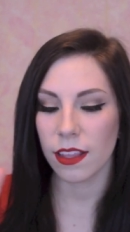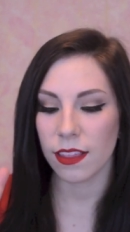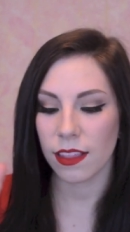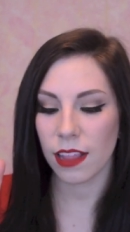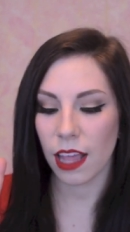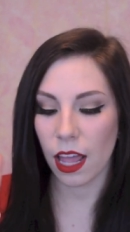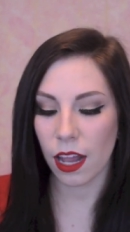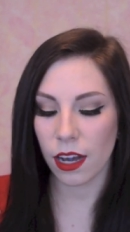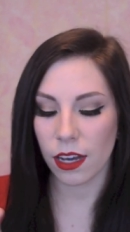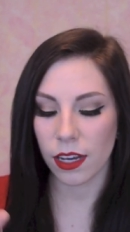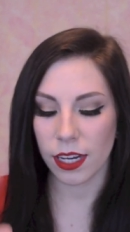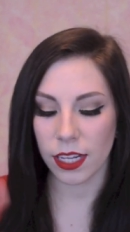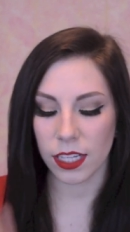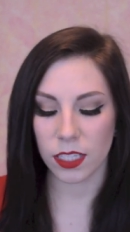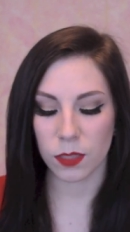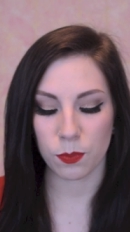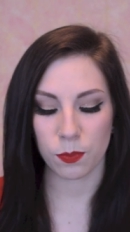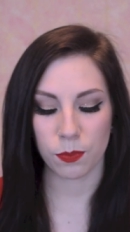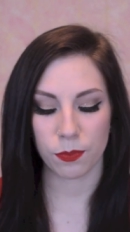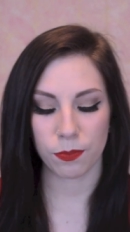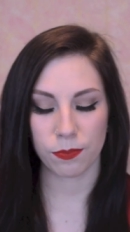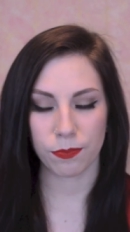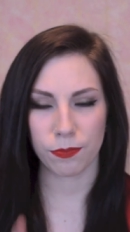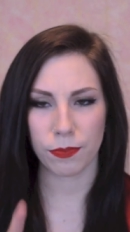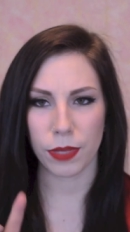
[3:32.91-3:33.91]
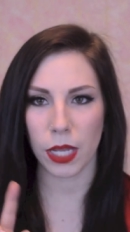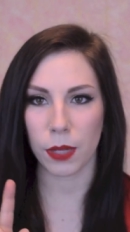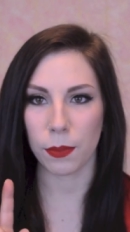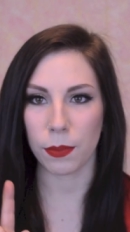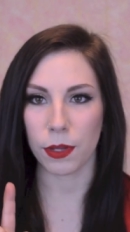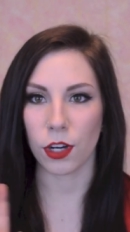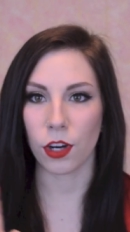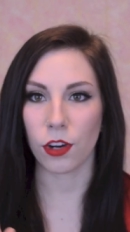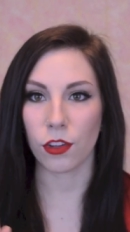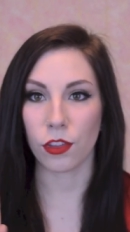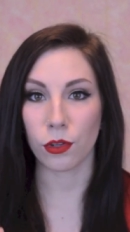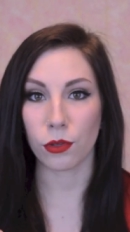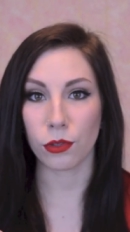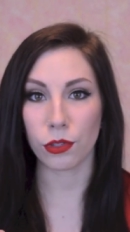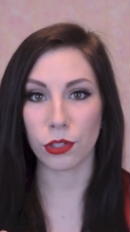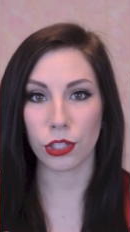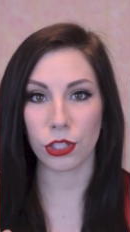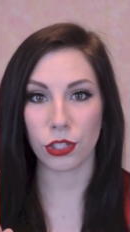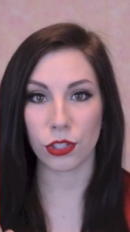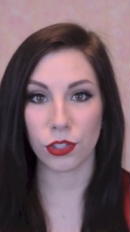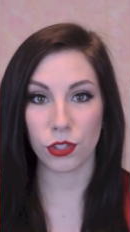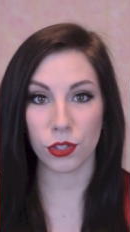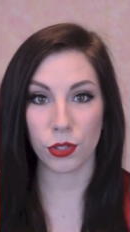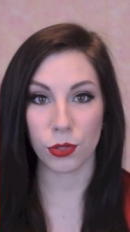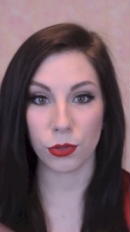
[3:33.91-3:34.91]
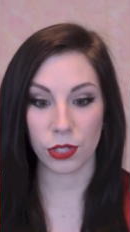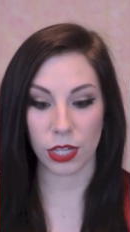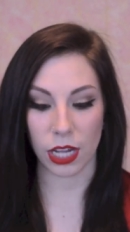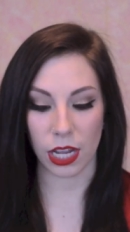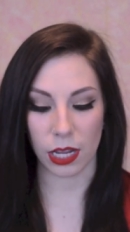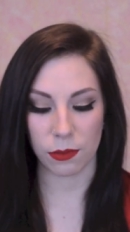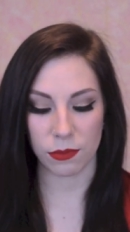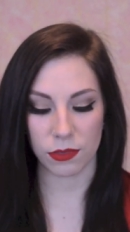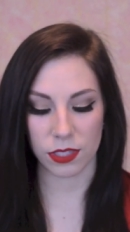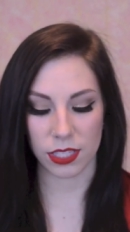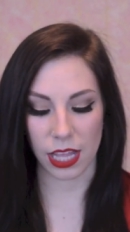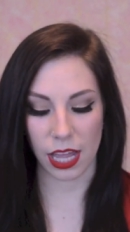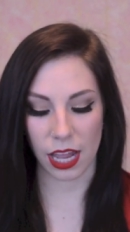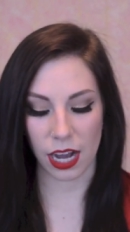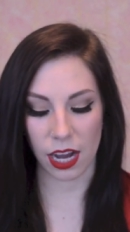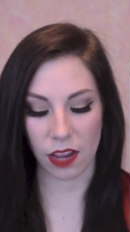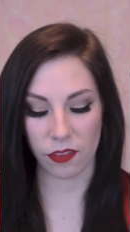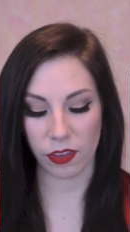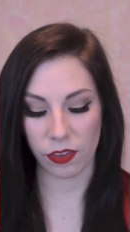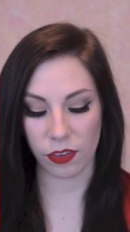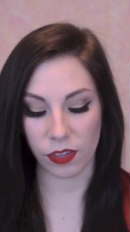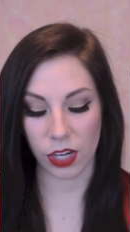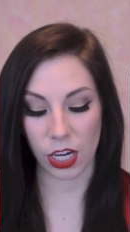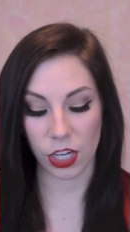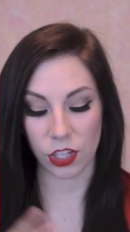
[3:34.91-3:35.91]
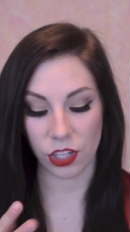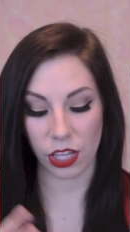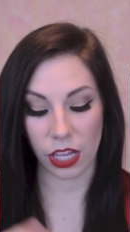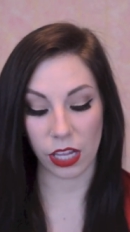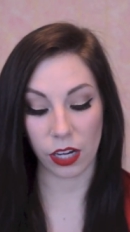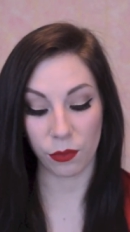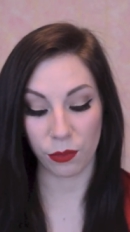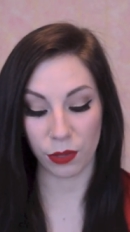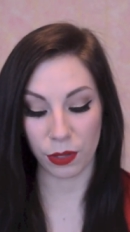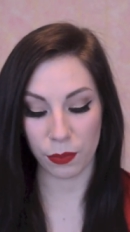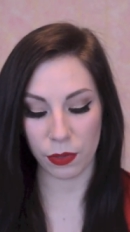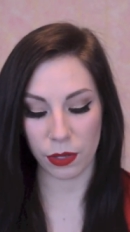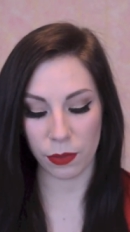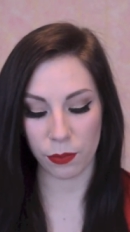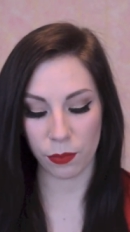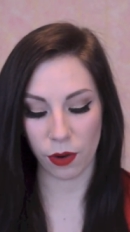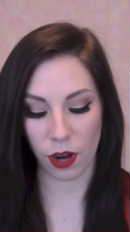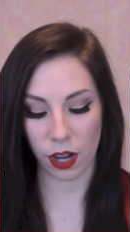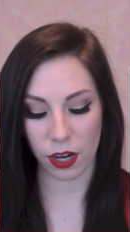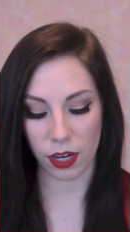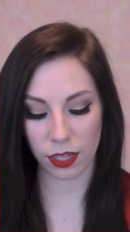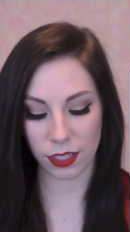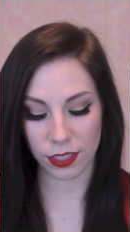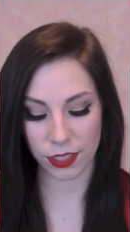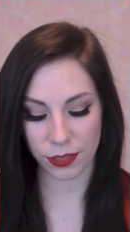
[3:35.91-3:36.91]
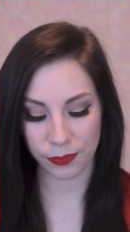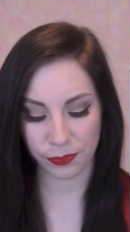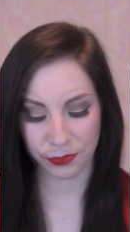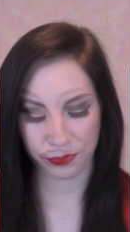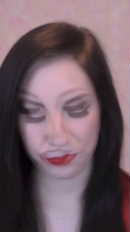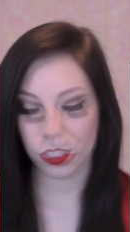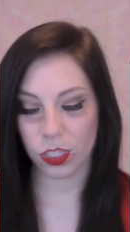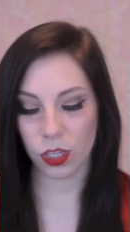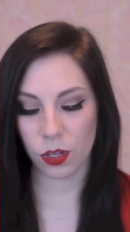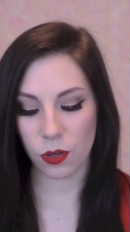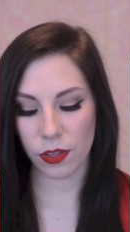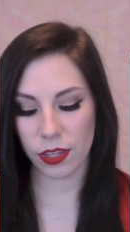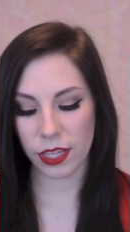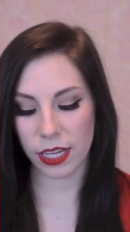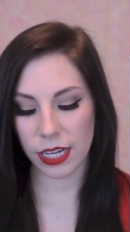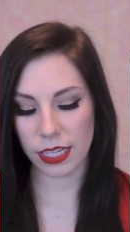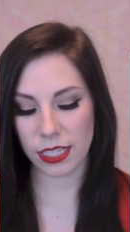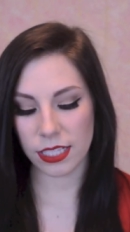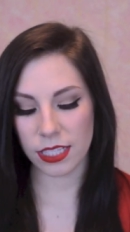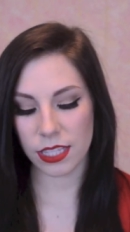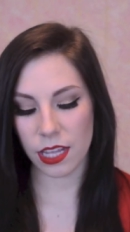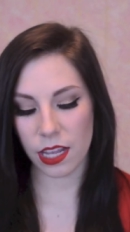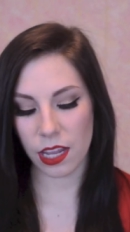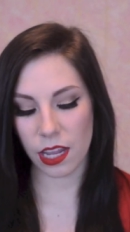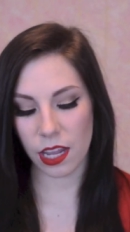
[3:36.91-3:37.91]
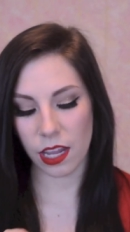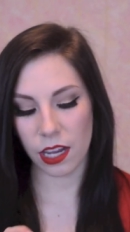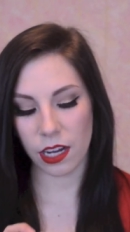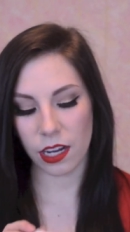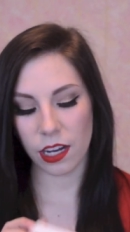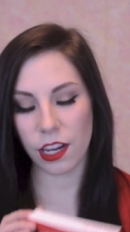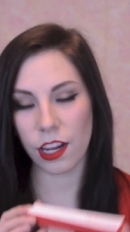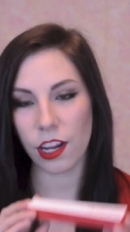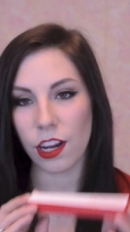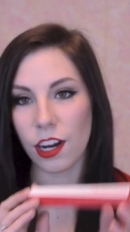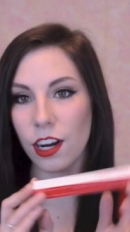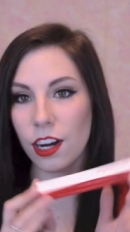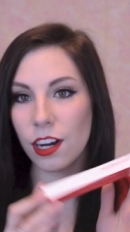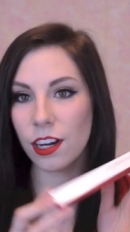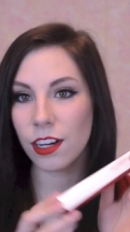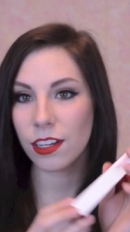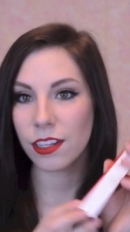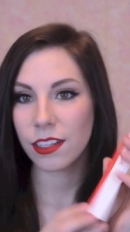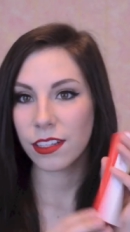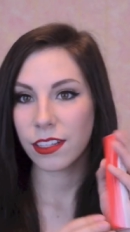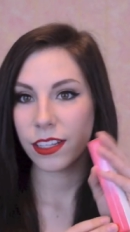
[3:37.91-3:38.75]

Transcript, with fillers: that NYX pigment are the only two times that I've ever actually had a repeat product. So the next thing in here